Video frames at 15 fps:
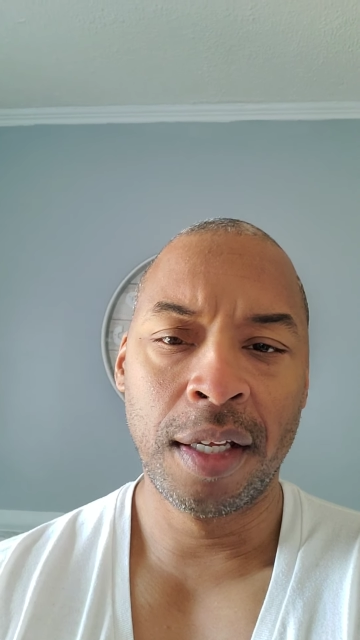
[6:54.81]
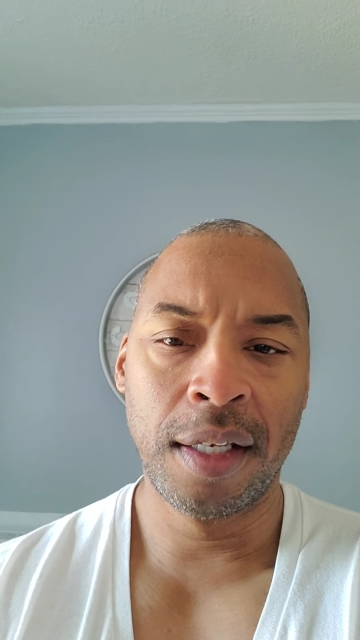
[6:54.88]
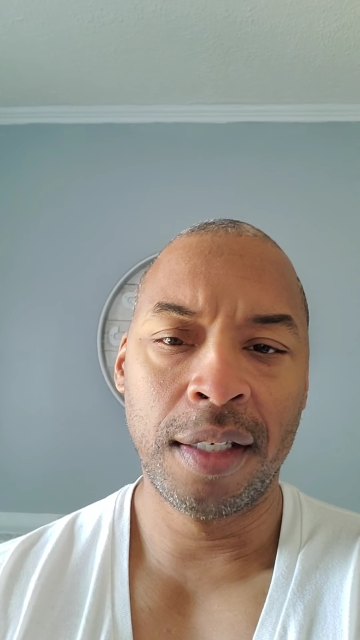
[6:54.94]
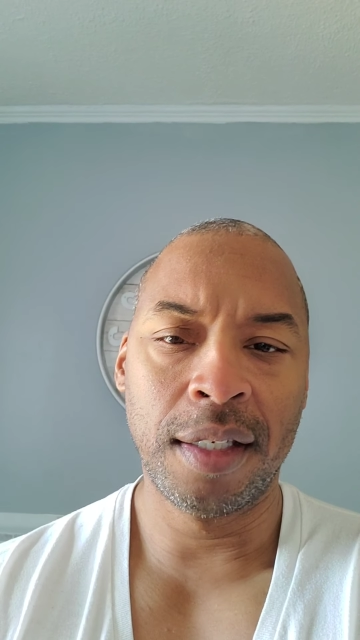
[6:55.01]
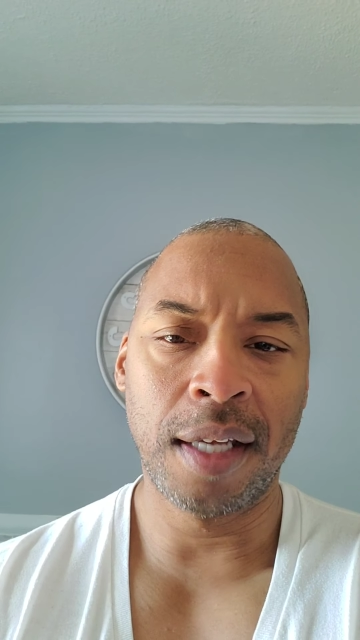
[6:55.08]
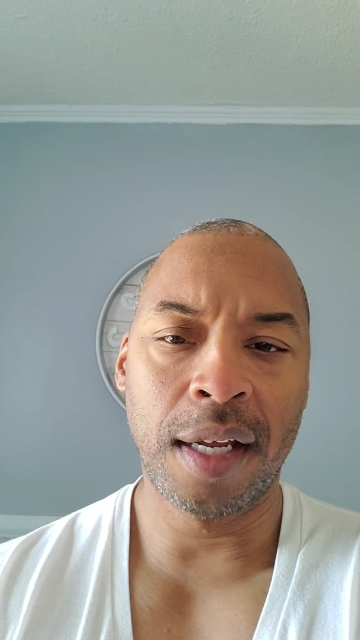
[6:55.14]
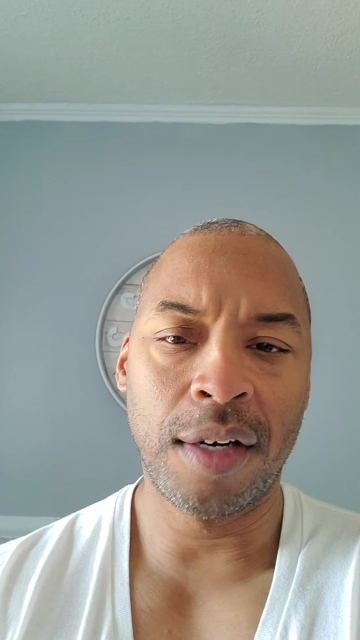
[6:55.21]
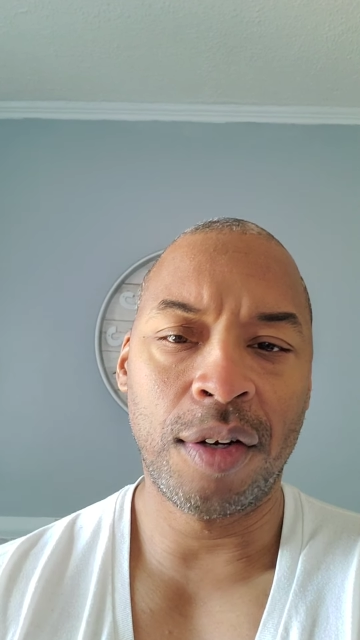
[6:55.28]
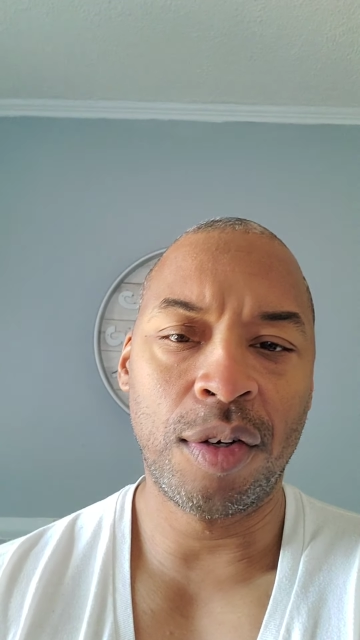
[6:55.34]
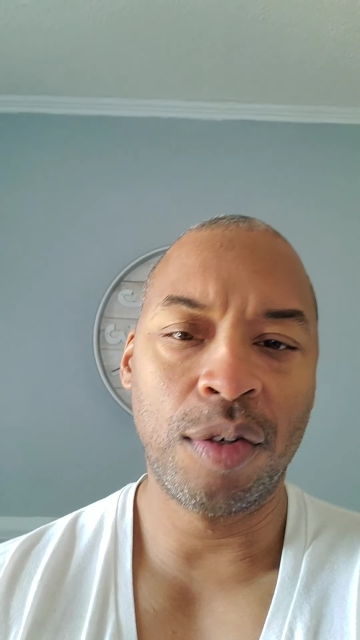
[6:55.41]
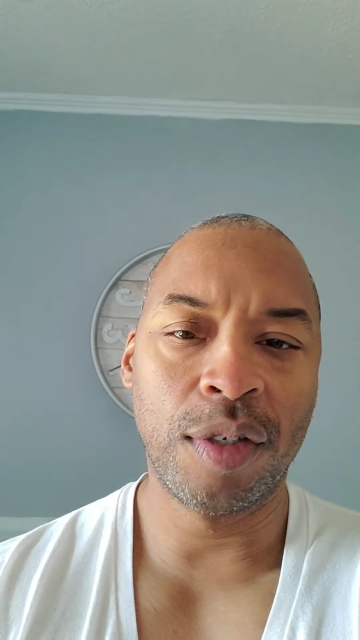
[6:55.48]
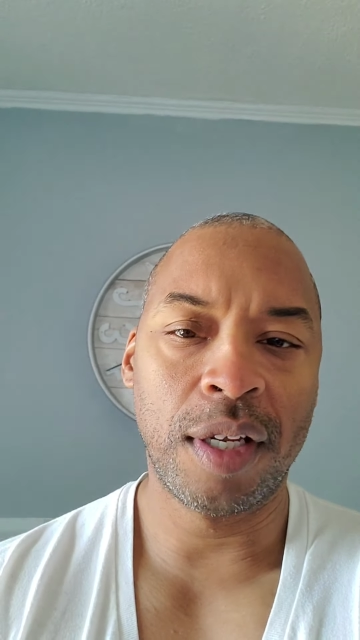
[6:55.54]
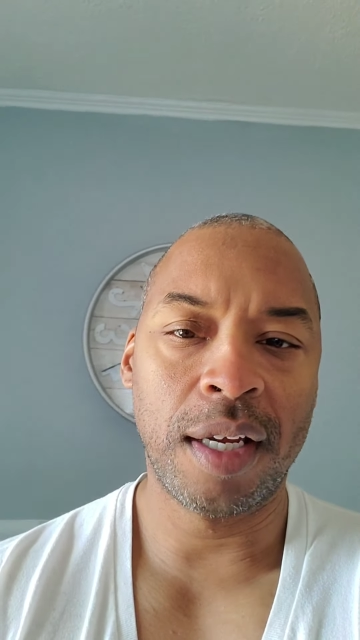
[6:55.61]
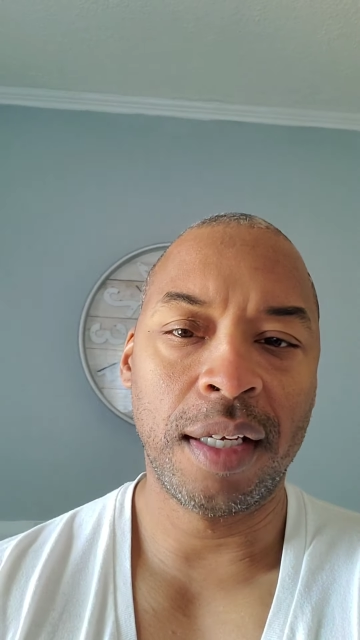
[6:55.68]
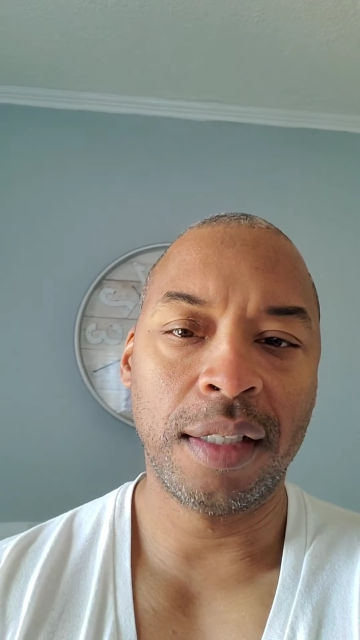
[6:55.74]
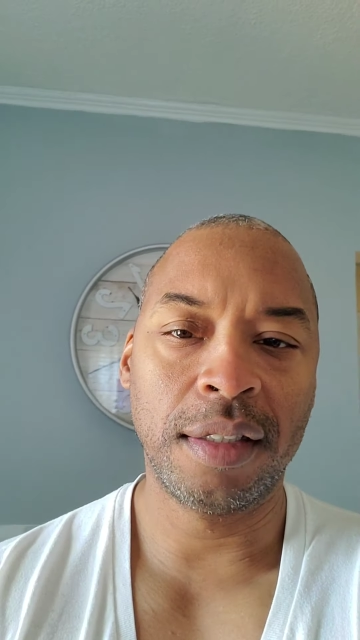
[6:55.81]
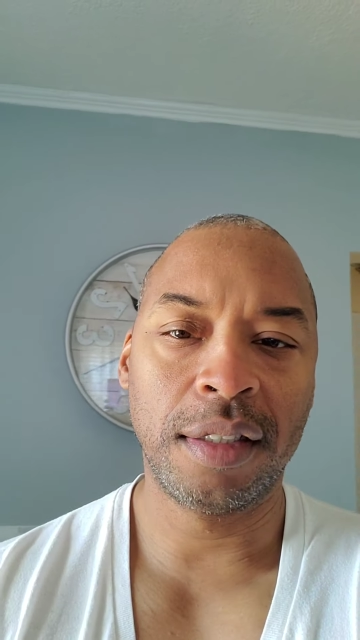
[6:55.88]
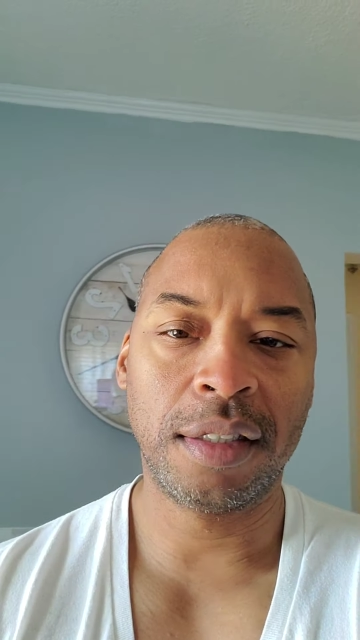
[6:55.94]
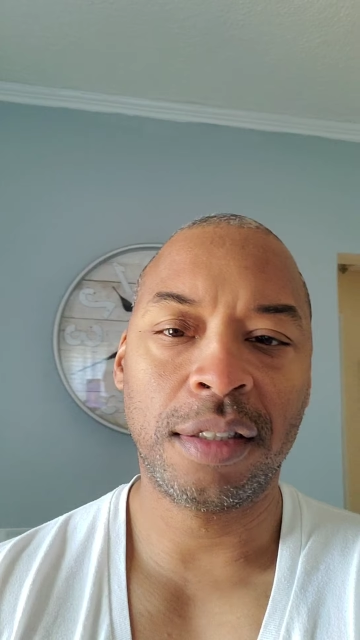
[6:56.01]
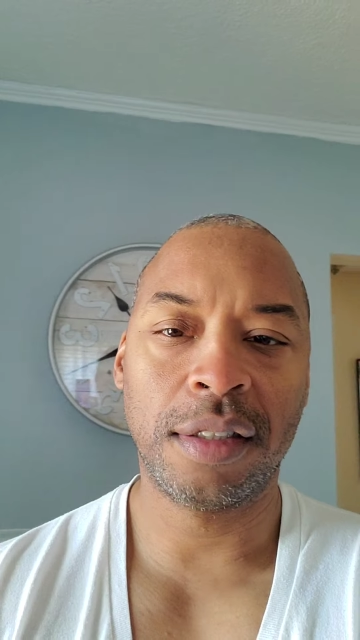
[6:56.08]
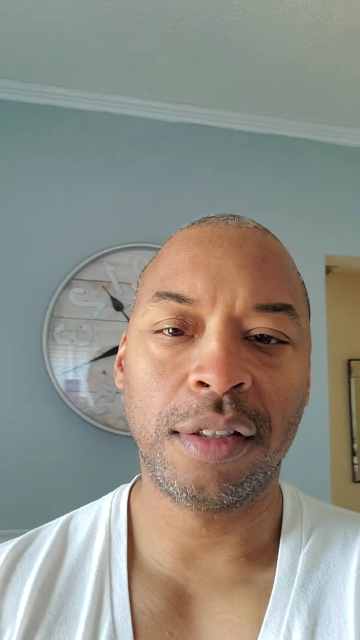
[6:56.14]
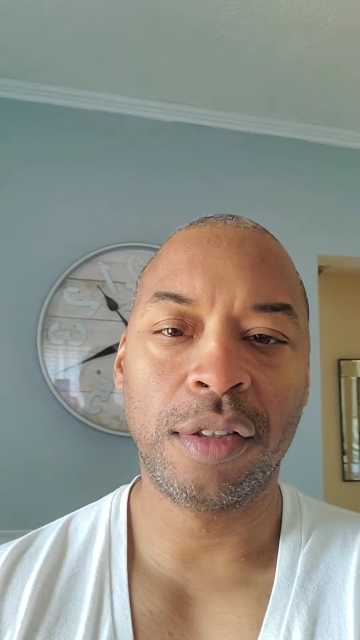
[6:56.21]
not a whole lot,
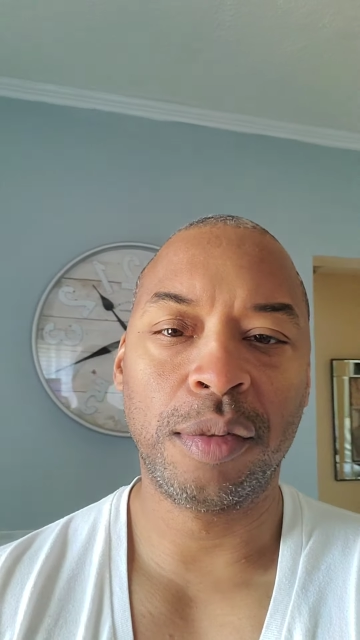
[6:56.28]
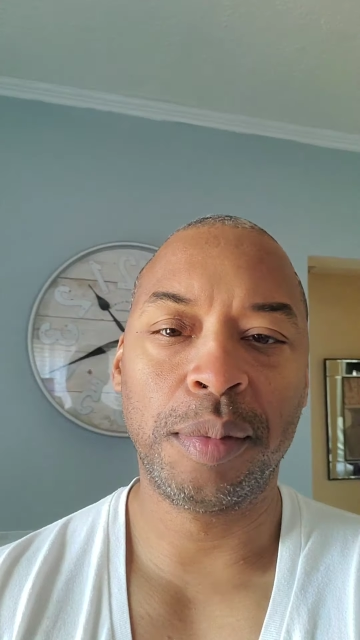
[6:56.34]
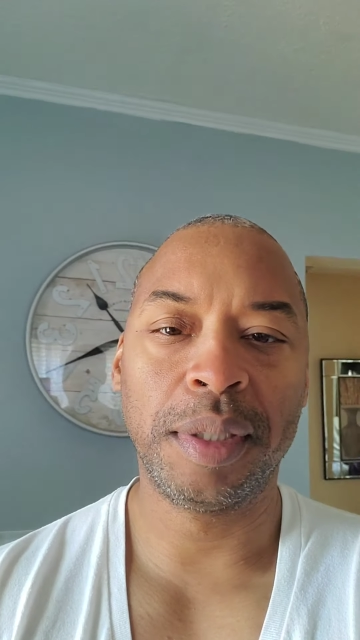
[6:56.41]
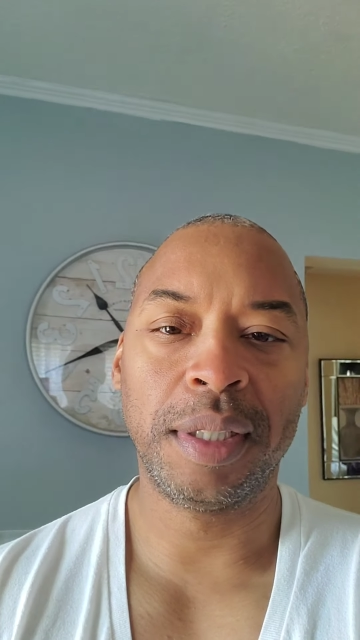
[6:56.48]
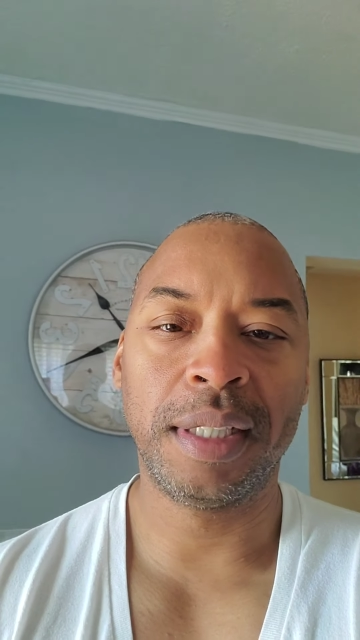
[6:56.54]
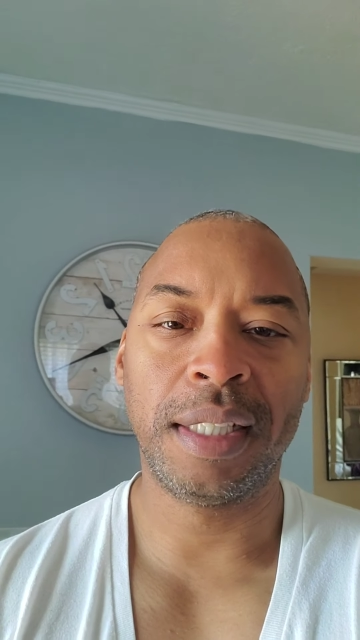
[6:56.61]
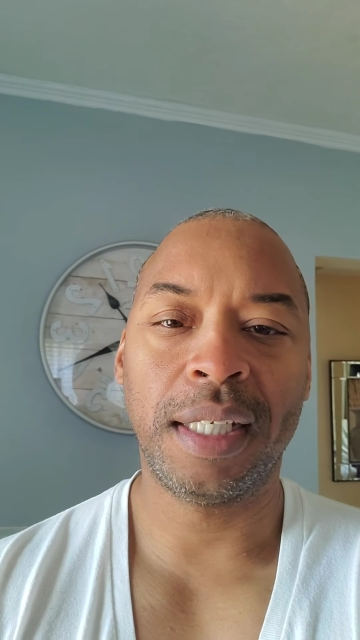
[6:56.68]
just a little bit.